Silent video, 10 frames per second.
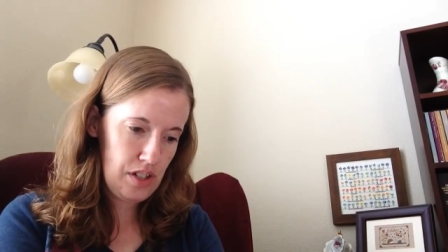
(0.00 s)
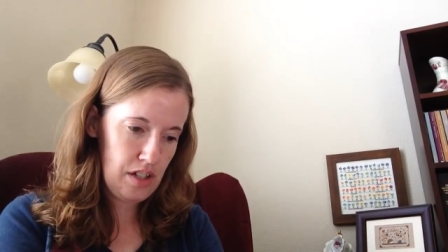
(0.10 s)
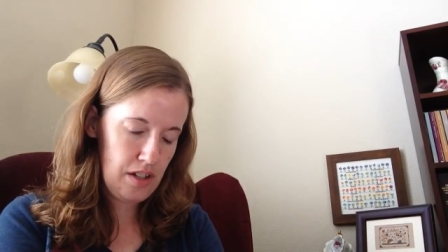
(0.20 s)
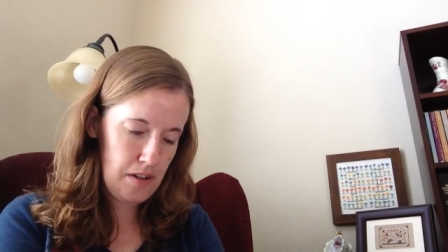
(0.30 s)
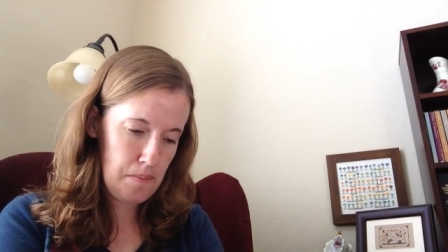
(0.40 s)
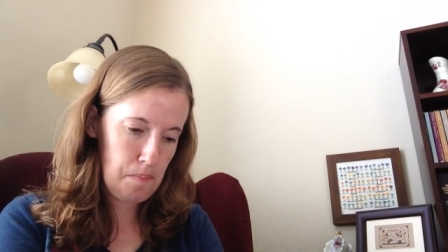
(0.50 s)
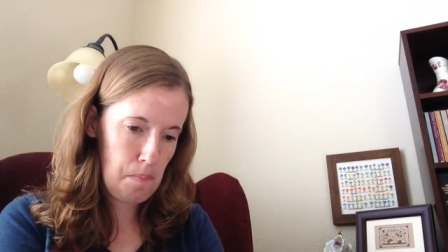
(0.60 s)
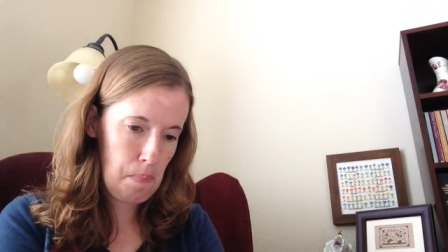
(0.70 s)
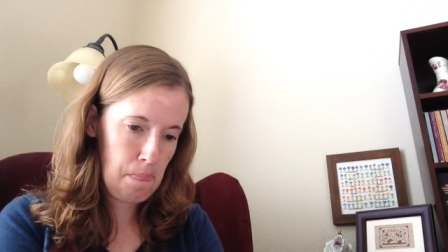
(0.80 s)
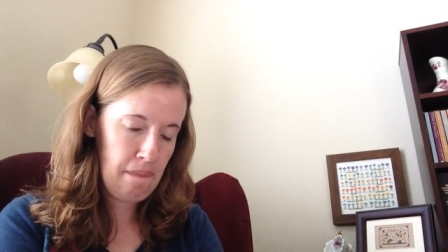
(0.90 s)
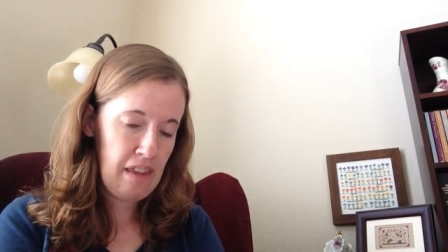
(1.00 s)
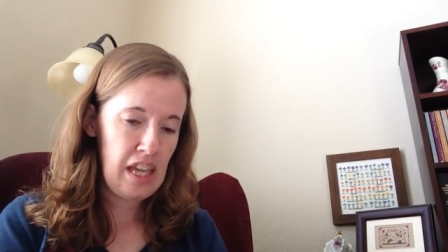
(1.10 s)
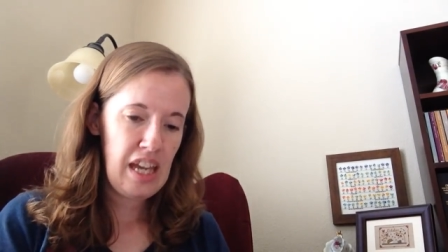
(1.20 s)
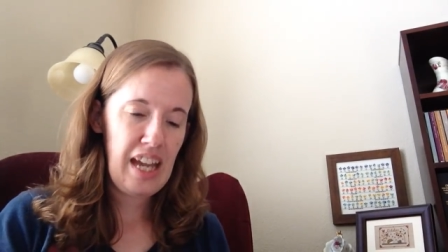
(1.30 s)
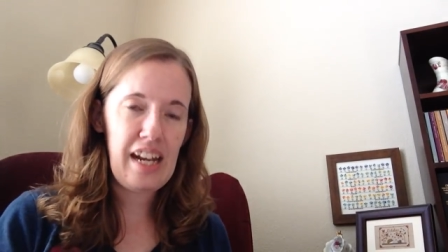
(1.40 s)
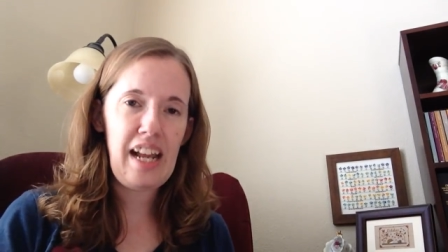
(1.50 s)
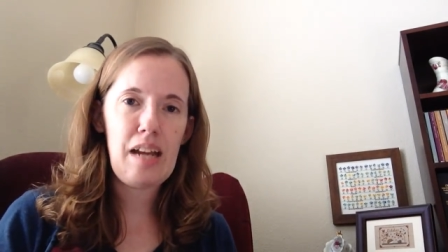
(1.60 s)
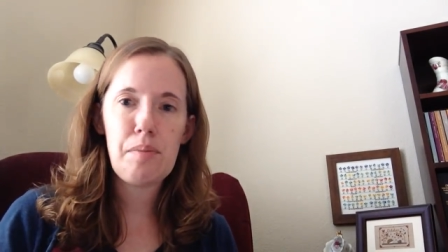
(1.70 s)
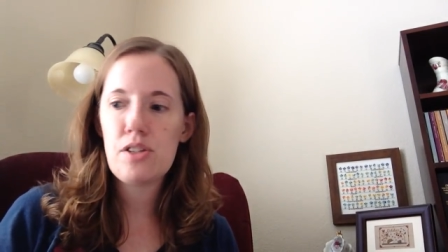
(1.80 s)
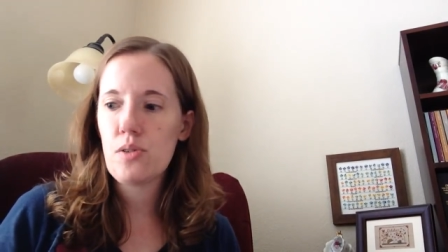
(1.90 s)
Um, and I
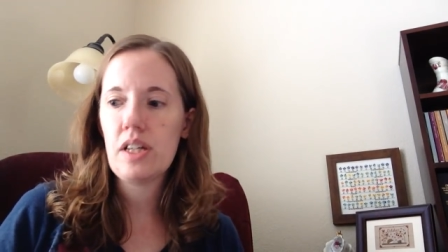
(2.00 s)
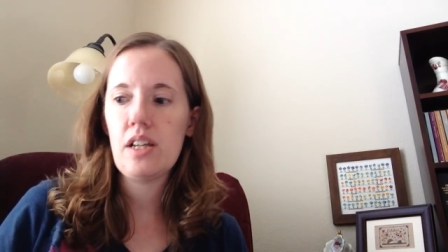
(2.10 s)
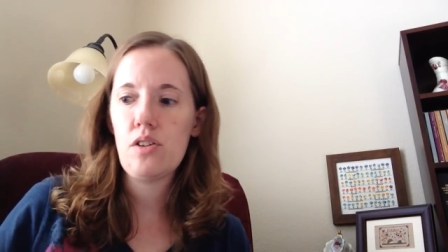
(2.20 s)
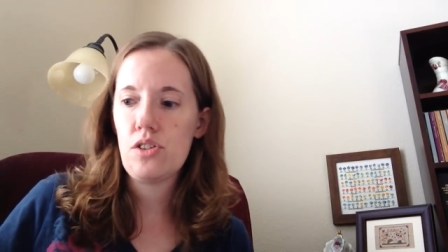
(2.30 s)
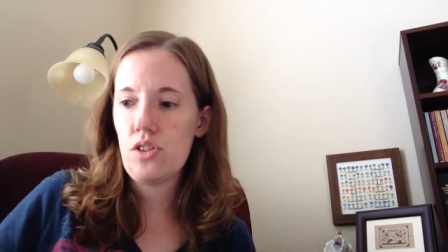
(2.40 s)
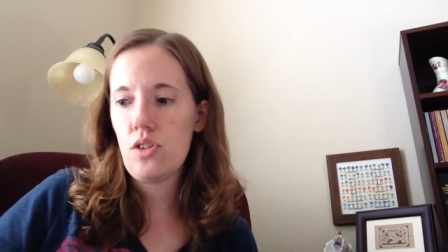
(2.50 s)
had been doing it